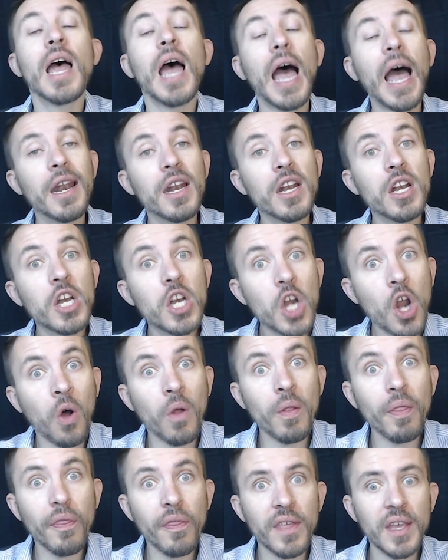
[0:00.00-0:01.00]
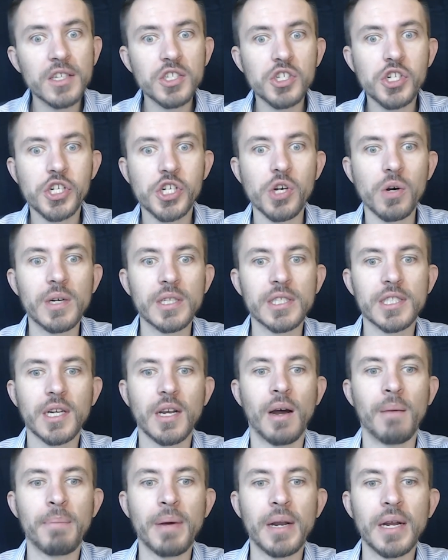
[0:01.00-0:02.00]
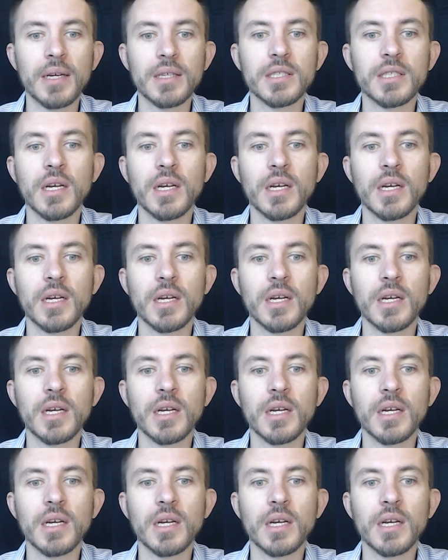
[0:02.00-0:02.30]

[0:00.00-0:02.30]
and not the insurance companies.